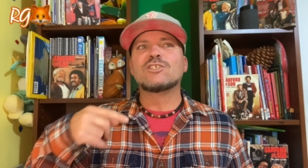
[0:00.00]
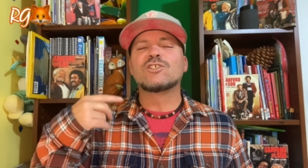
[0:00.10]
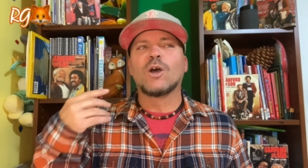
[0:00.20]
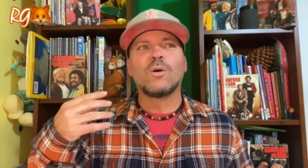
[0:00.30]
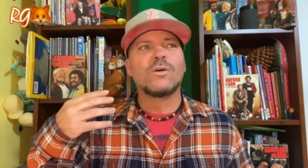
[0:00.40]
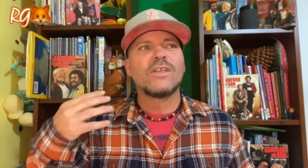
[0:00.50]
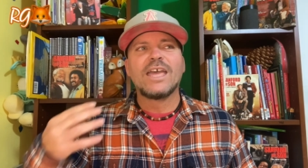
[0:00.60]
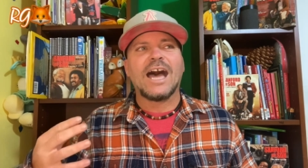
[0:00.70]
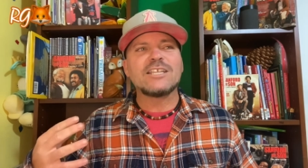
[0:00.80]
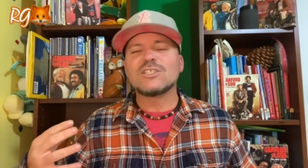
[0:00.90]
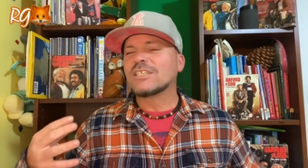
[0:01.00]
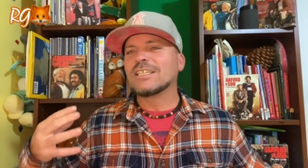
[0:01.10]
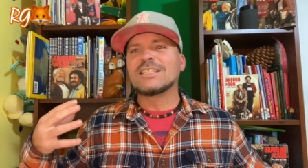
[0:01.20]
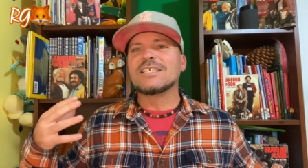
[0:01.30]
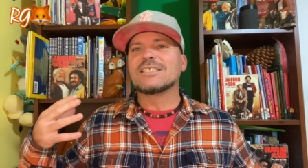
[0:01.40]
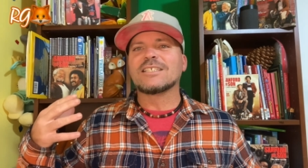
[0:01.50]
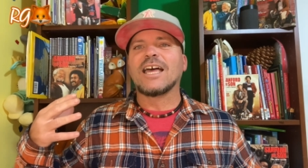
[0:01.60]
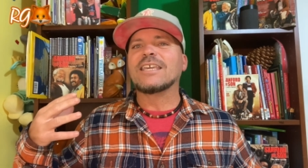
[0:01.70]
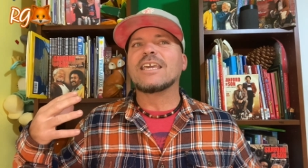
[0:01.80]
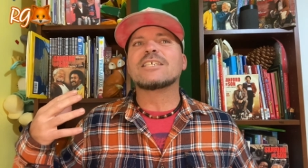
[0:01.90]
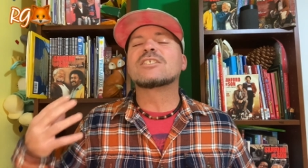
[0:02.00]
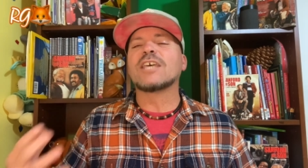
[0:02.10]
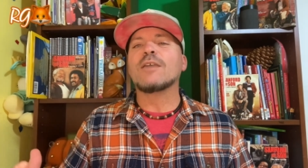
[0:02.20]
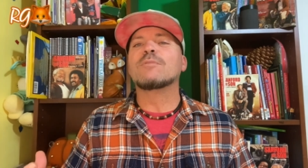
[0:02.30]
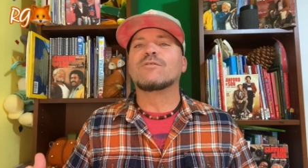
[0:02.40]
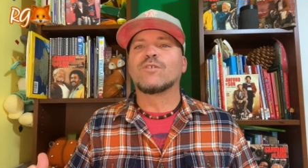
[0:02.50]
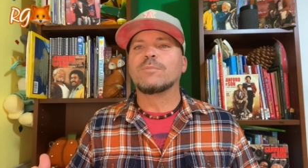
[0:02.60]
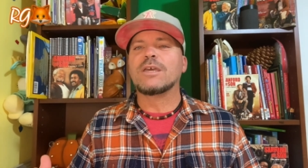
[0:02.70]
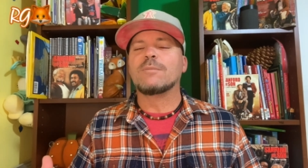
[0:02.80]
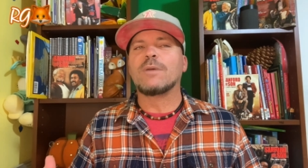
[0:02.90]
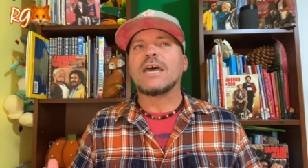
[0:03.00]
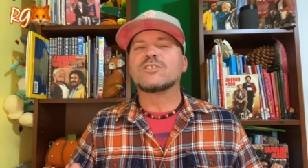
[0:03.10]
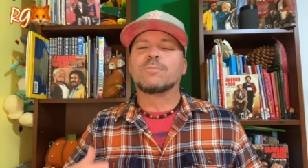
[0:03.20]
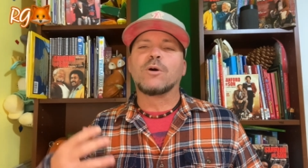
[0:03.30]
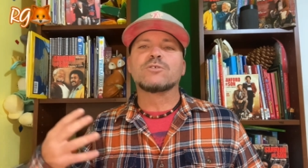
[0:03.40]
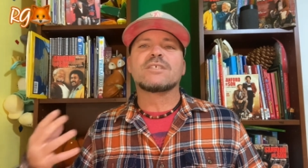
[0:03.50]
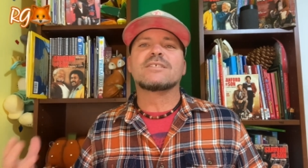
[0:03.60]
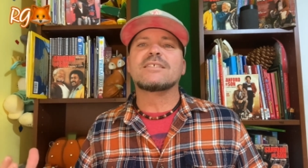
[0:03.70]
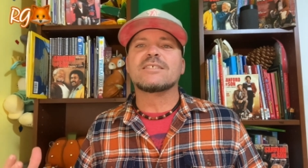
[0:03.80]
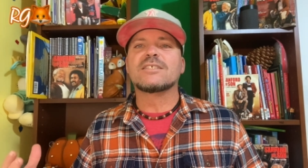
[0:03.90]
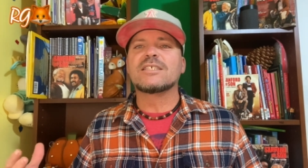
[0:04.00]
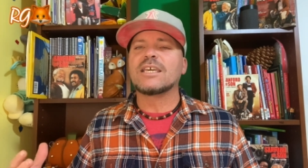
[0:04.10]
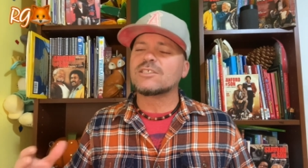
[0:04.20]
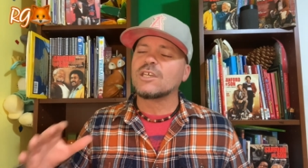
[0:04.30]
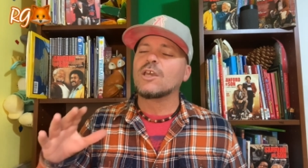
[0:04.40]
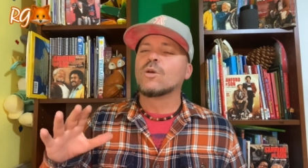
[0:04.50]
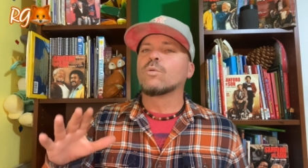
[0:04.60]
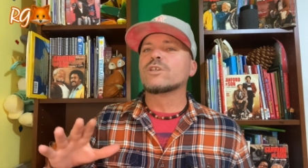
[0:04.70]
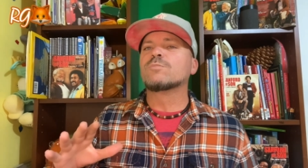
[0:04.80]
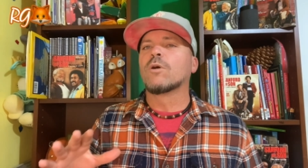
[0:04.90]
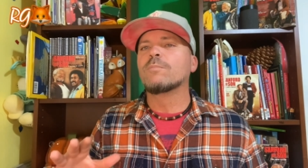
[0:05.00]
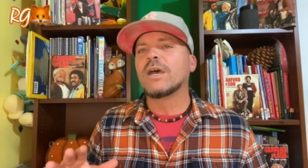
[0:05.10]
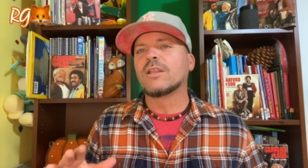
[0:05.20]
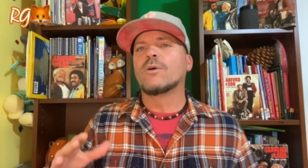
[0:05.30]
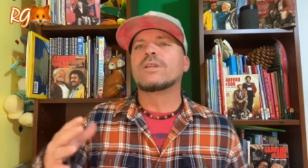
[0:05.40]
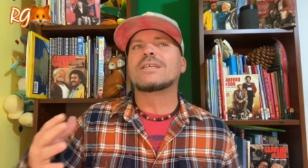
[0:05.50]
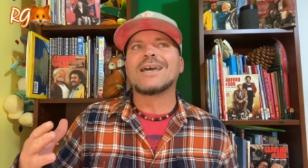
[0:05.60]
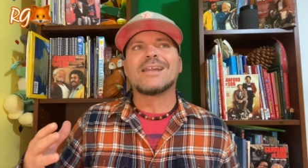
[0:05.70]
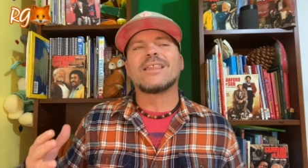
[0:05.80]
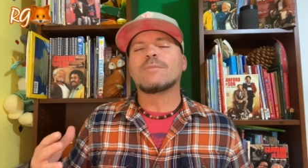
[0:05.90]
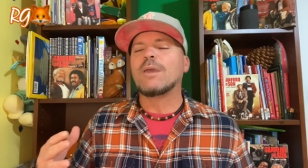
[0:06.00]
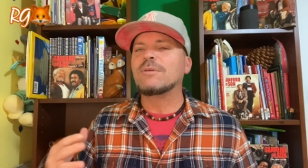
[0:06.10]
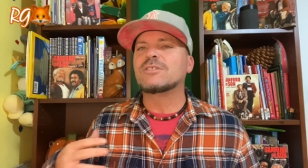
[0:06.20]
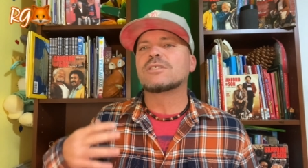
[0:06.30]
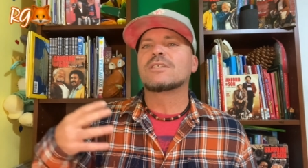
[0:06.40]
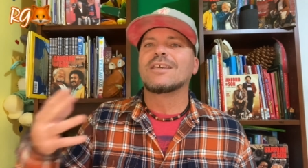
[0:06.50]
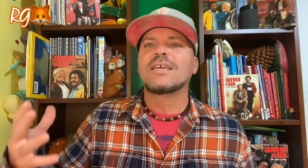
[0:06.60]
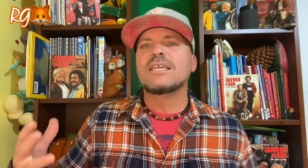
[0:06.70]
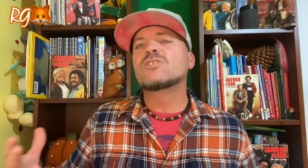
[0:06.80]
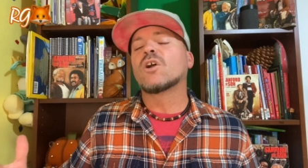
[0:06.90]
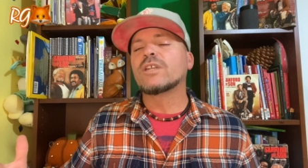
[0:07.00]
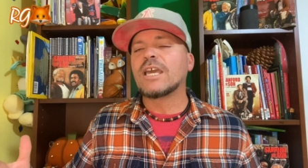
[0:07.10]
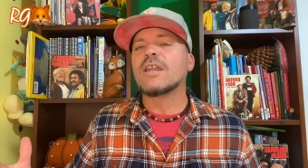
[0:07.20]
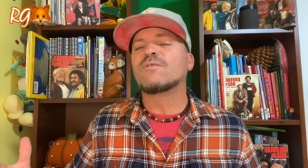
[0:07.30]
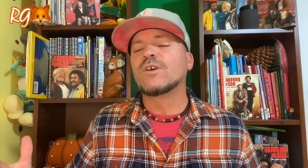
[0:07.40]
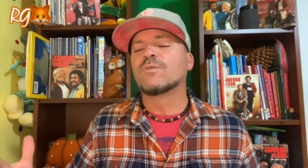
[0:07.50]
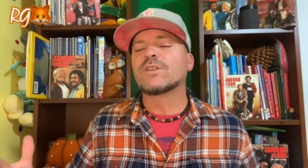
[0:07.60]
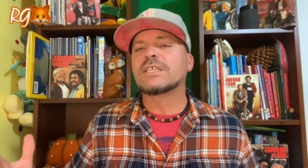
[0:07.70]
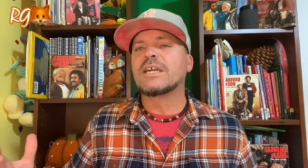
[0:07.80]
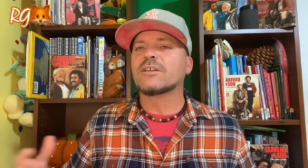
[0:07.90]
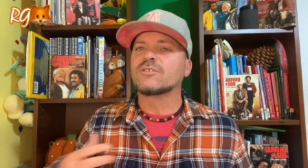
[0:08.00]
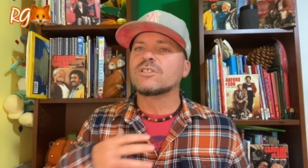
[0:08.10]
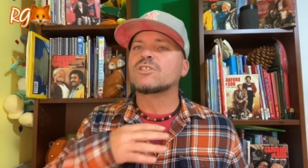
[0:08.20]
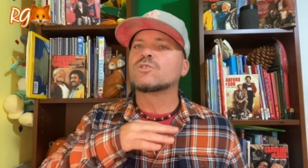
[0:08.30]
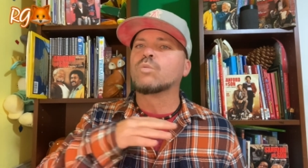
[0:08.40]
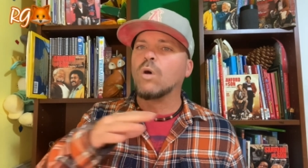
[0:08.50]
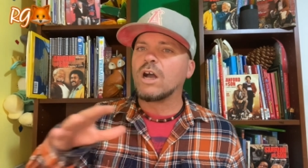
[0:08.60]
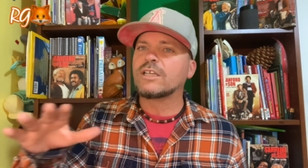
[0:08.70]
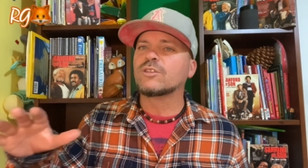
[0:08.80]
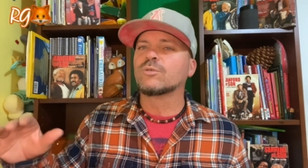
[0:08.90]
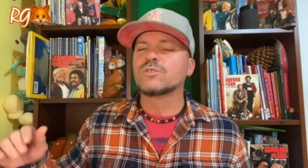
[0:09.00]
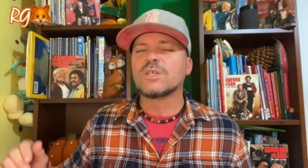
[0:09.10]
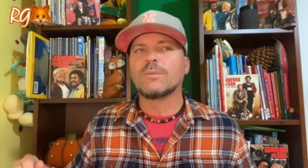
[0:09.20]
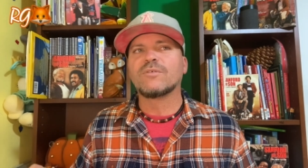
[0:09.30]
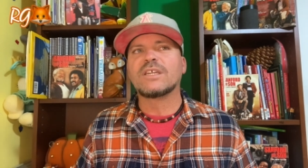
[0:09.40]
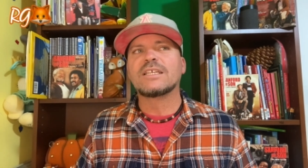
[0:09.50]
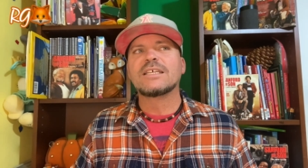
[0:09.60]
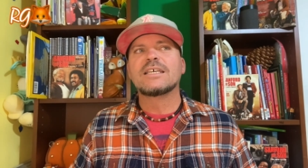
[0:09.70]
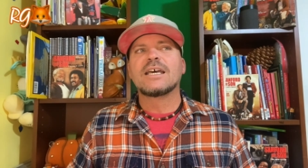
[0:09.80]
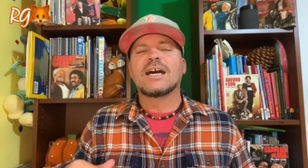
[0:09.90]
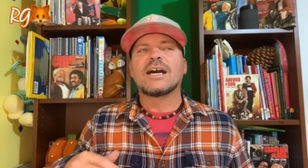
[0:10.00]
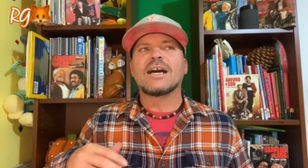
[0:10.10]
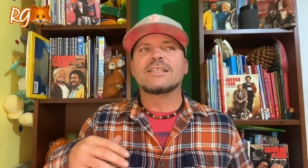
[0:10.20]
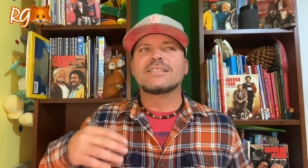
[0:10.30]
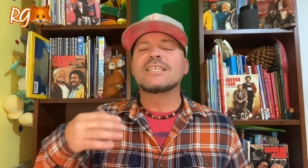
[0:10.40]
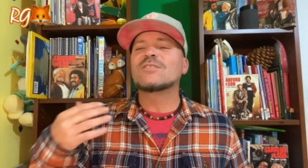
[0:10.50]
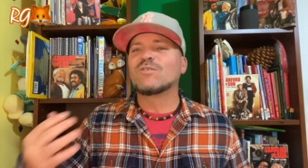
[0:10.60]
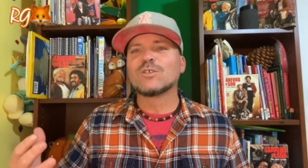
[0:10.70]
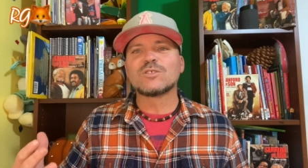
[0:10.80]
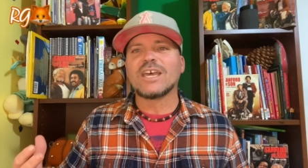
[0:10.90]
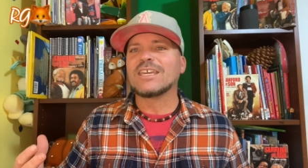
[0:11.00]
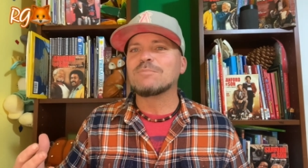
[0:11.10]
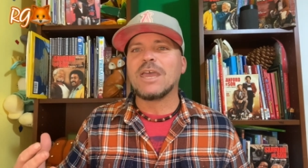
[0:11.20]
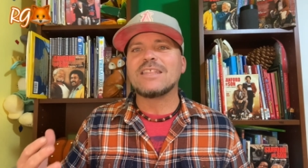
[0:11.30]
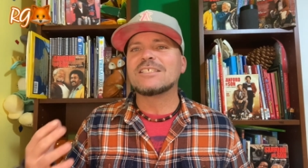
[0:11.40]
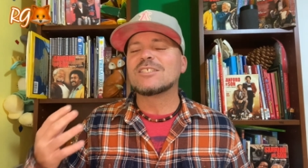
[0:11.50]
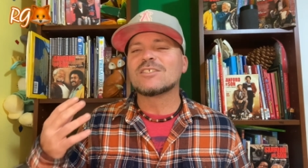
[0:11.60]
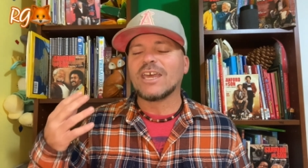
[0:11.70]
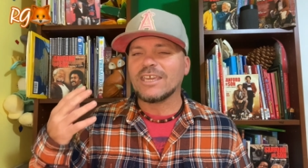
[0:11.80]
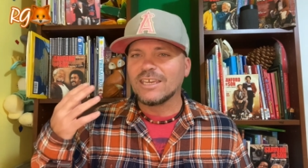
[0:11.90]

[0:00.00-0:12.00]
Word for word: so, I just get this like excitement from him as opposed to season six where he's more mellow and he kind of like, maybe he's just, he's already got a feel for the character and he's just walking through some of it. Uh, this feels like, man, this is like